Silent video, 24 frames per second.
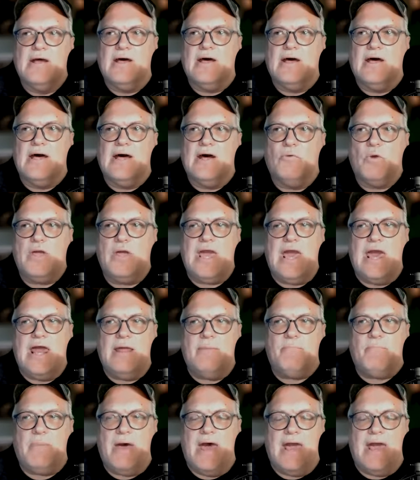Uh, we had
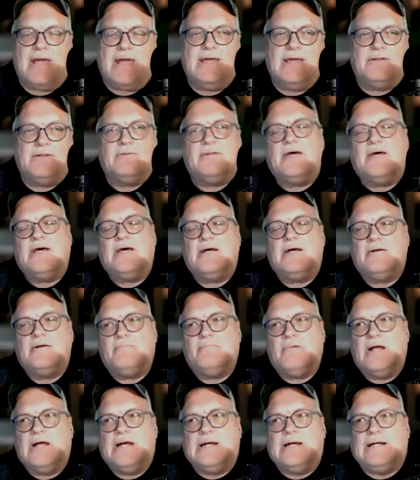it back in uh,
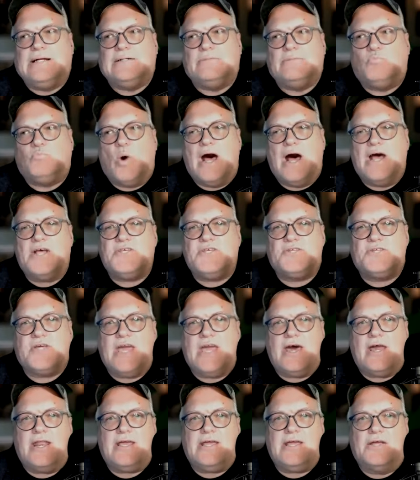uh Wise
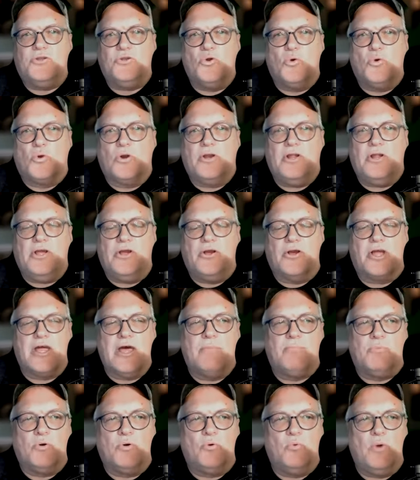County and Norton here a
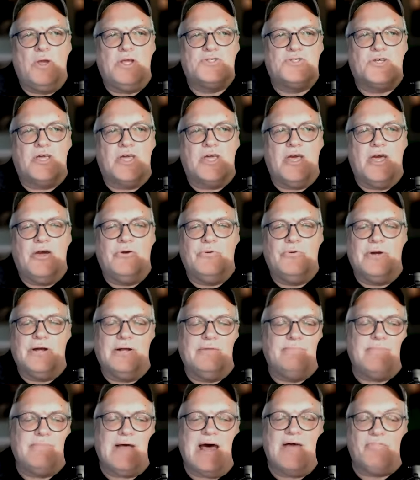couple of weeks ago. Uh,
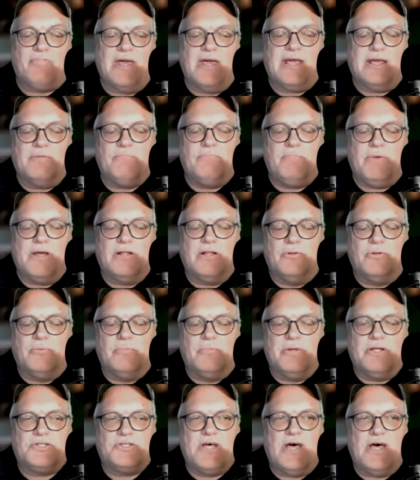I think it'd be a little
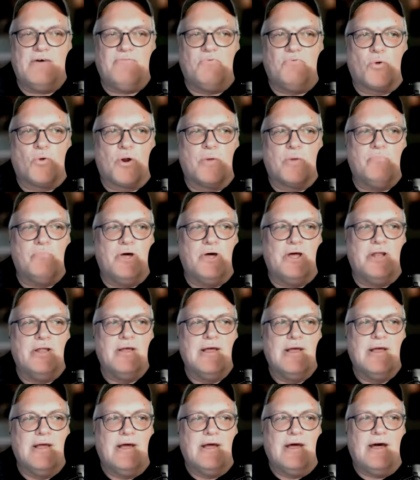bit tough for them, but
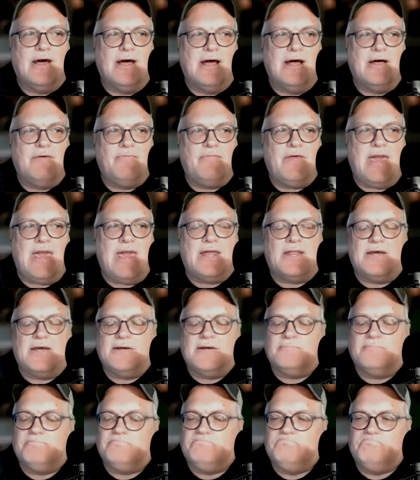uh, they had
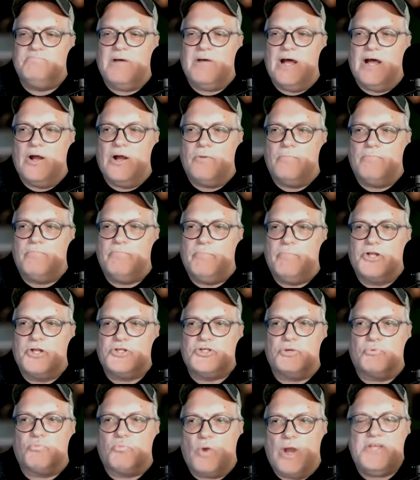a, a, bunch
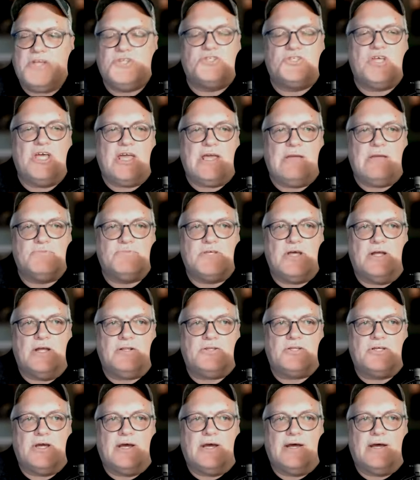of race teams
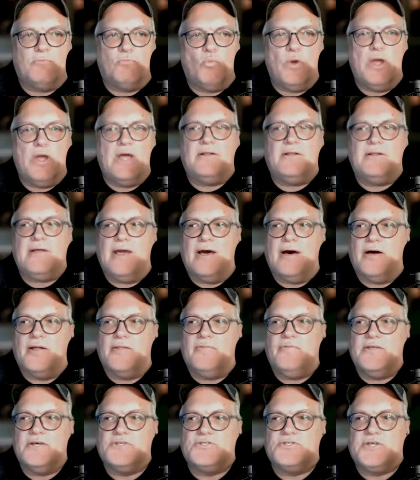that went
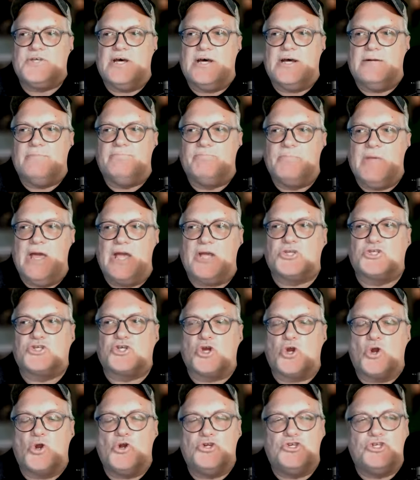on this
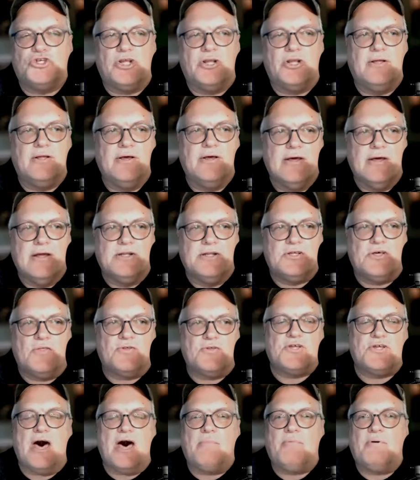excursion to the
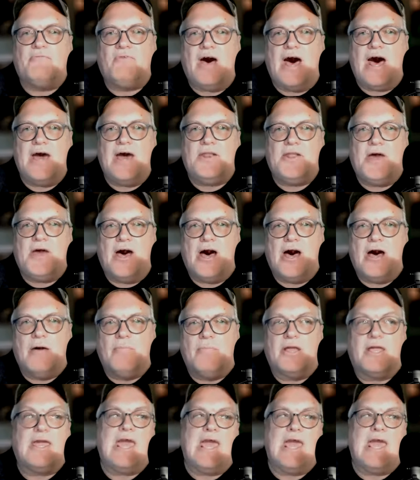top of High Knob
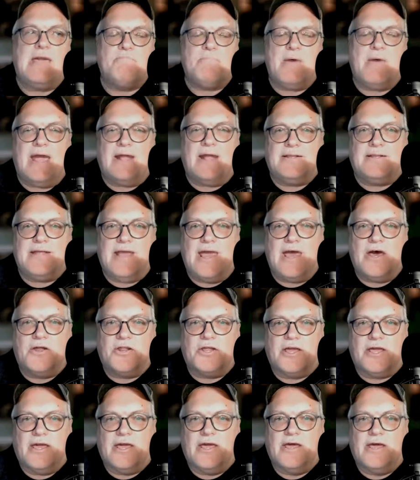and came back down
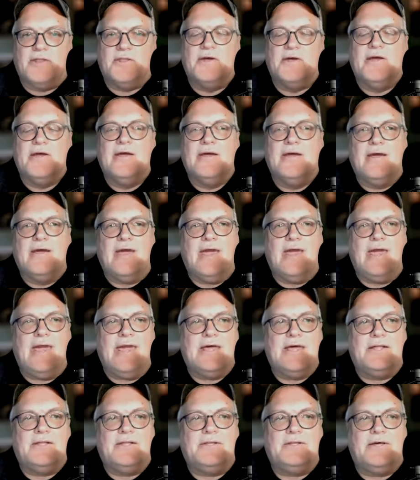again.
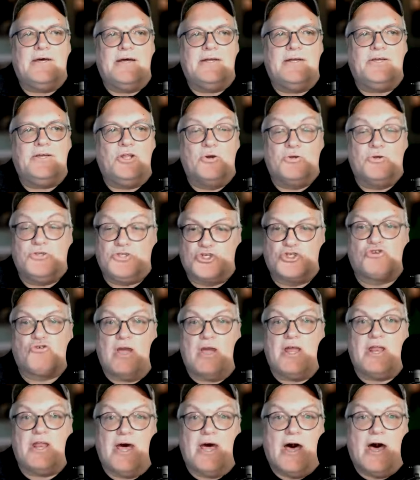And you know it's
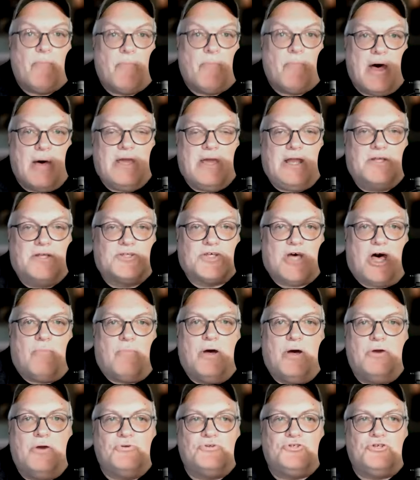straight up. I mean, it's
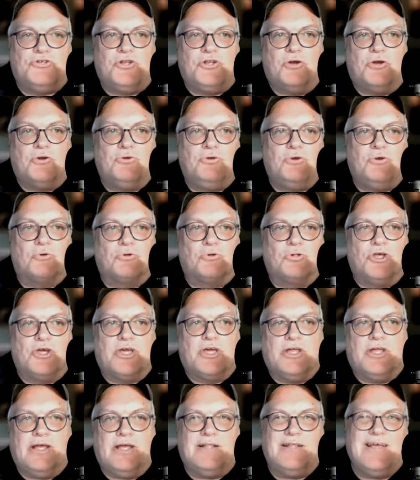almost you know you're
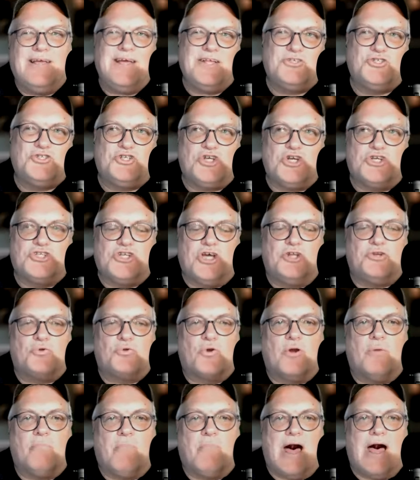looking at it's just
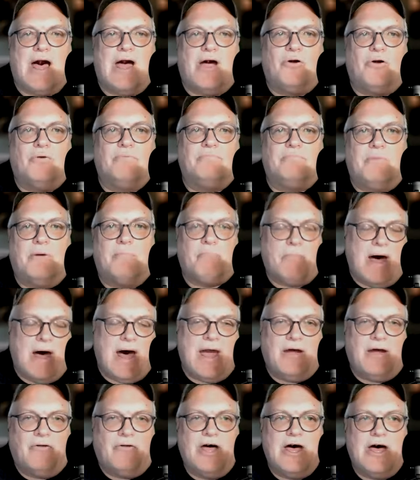under a mile, a
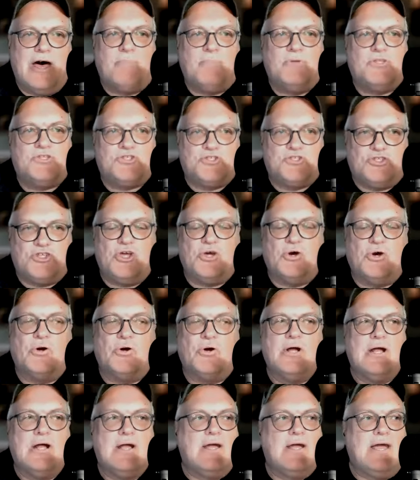mile up, but still
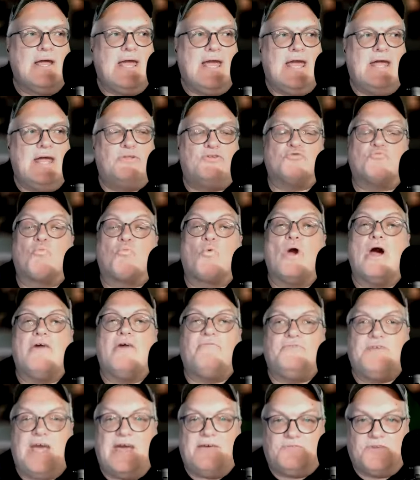it's
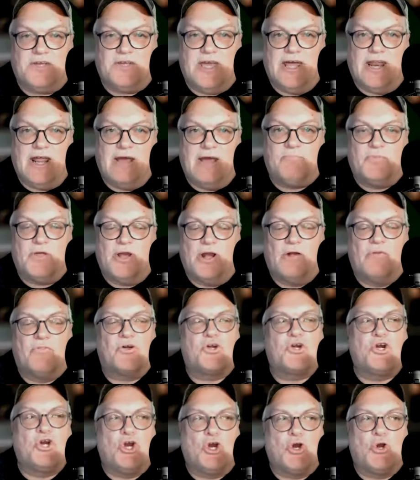rough to have to get up there, the
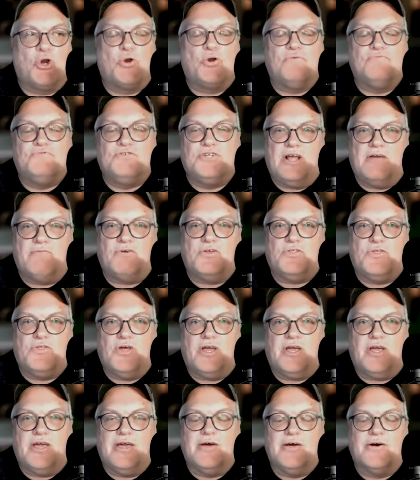curves and
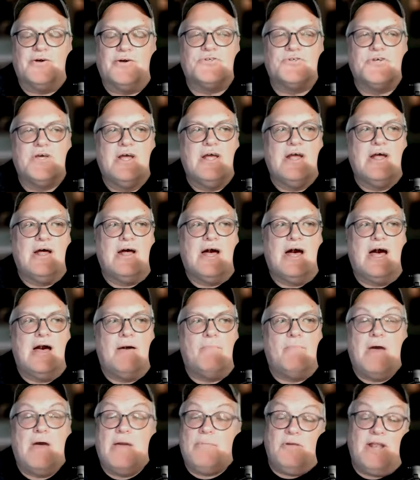everything else. Uh,
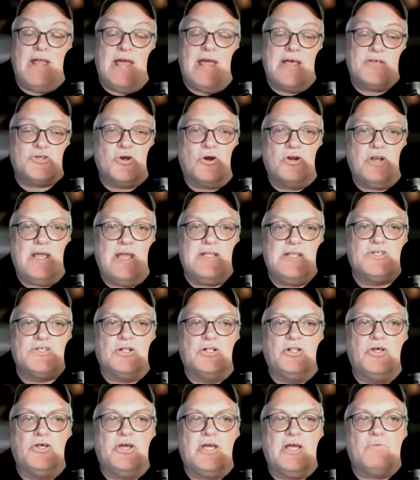maybe NASCAR needs to
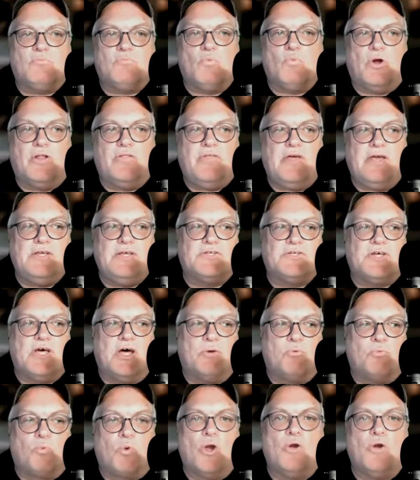look at one of these uh,
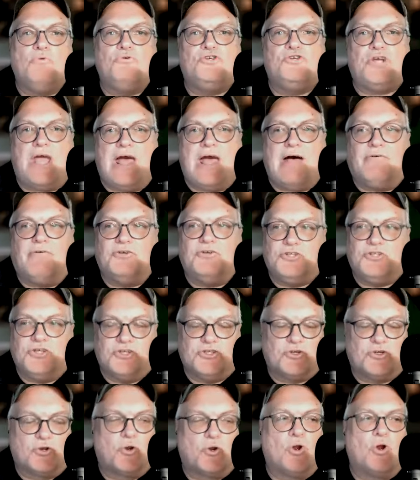road
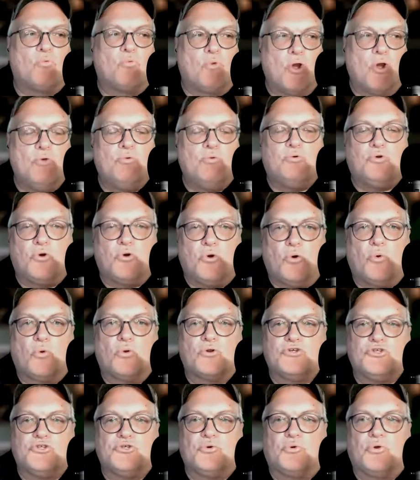challenges or a road
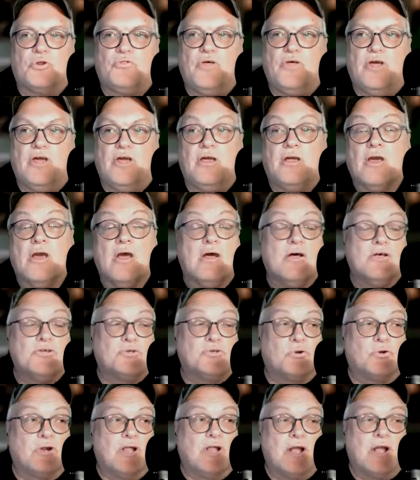course sort of thing,
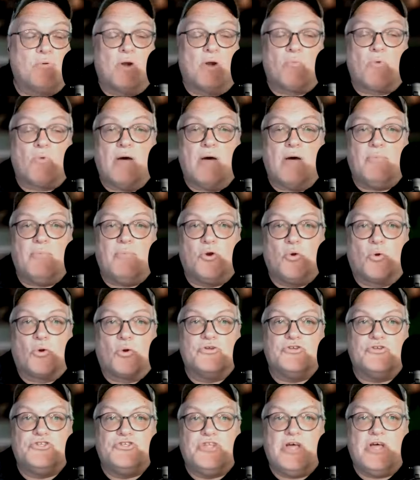sort of like what Robby
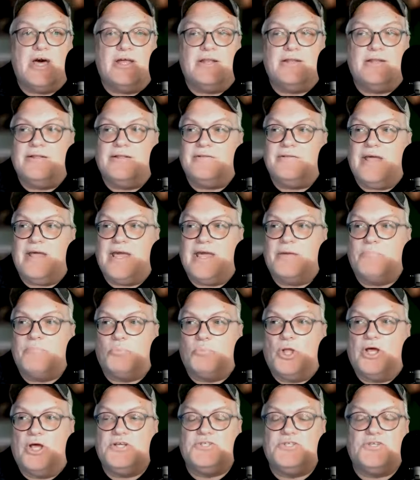Gordon's done in, in
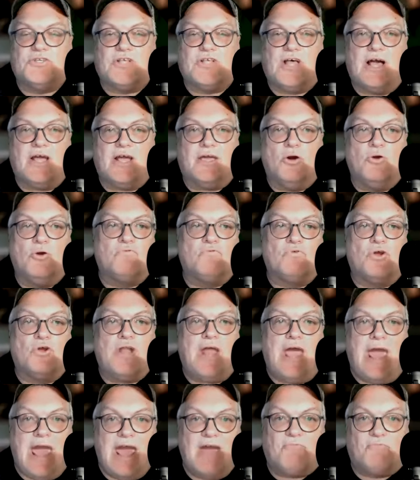places like over in
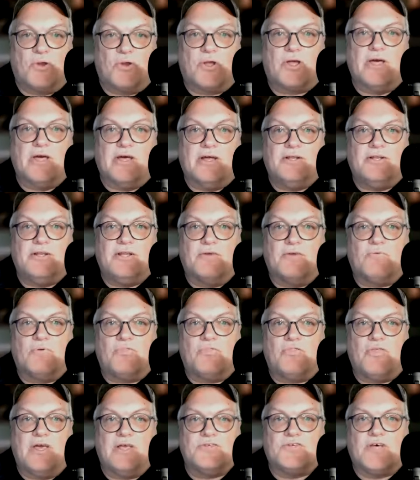Africa and different
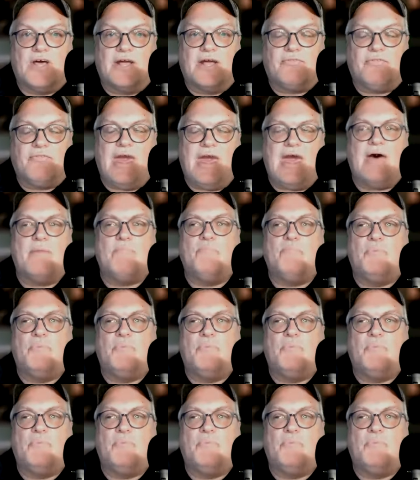things like that,